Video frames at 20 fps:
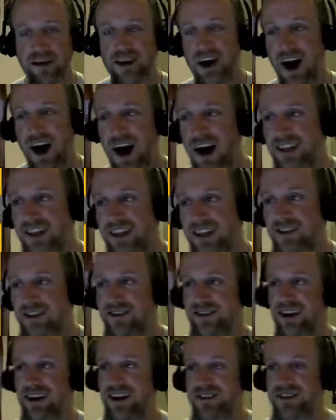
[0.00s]
god, this
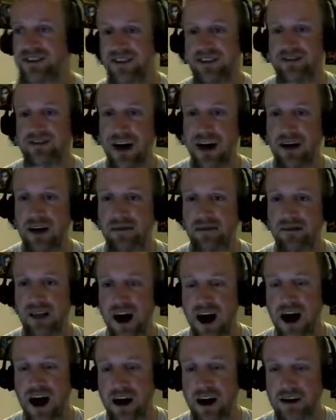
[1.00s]
dungeon is so
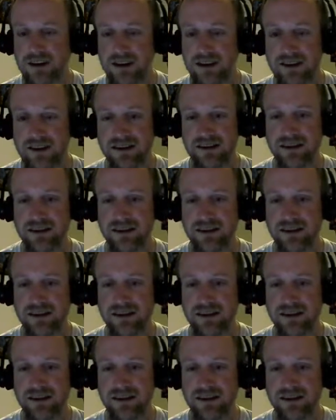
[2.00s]
long!